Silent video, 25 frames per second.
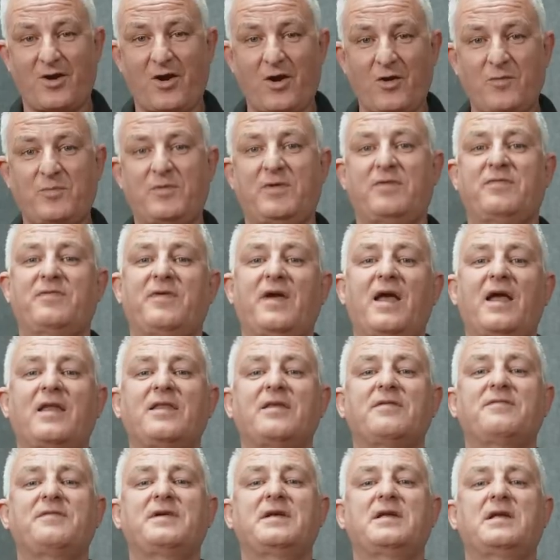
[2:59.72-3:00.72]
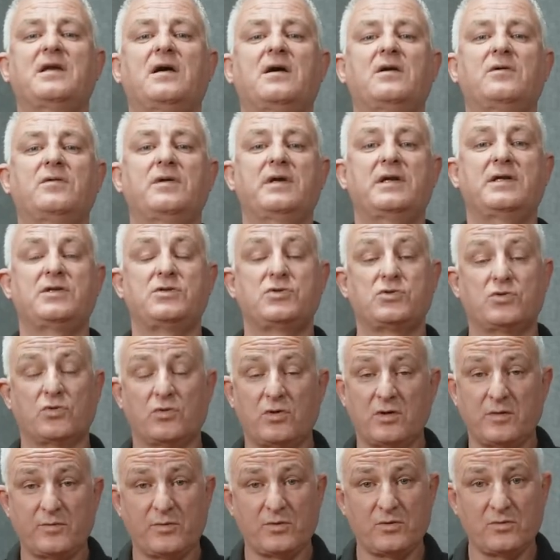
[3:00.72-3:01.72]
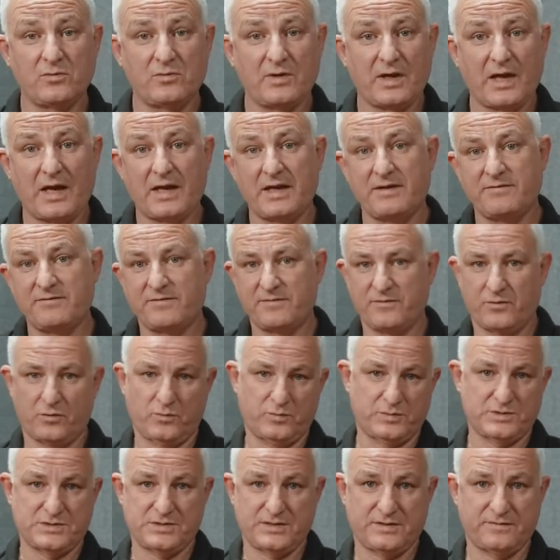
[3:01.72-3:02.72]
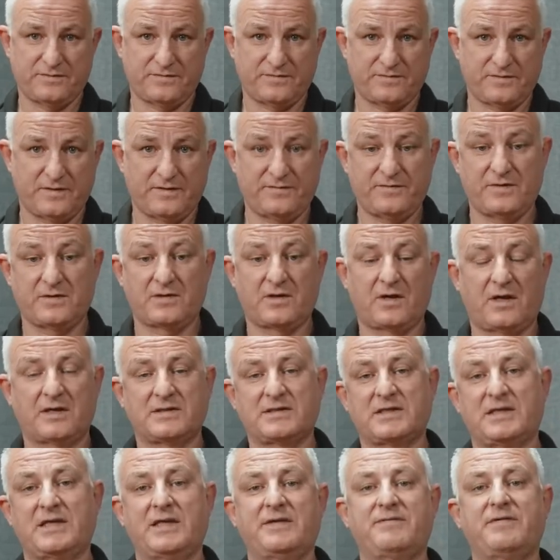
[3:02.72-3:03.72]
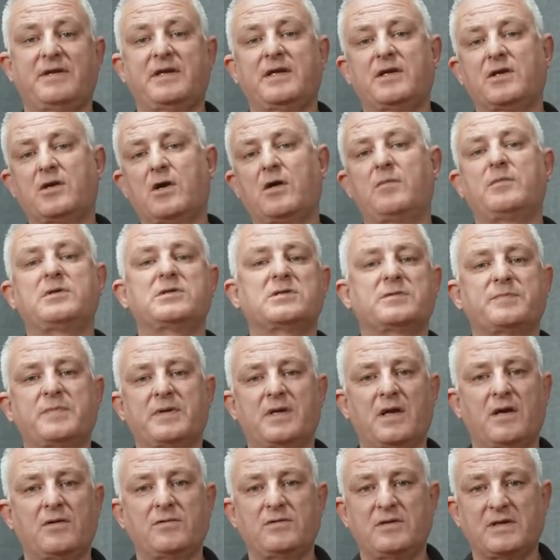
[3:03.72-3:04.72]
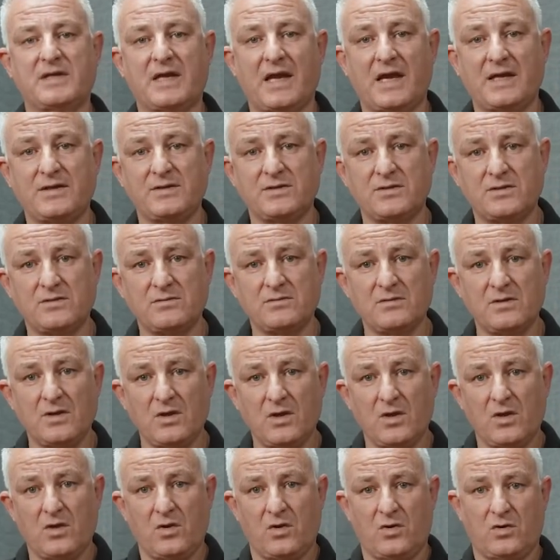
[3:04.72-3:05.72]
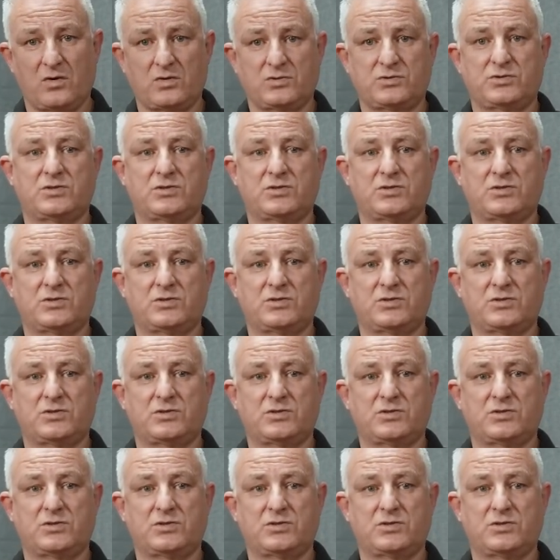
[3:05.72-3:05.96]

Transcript: I hope you found the video enjoyable and informative. If you'd like to leave any comments below, you can do, or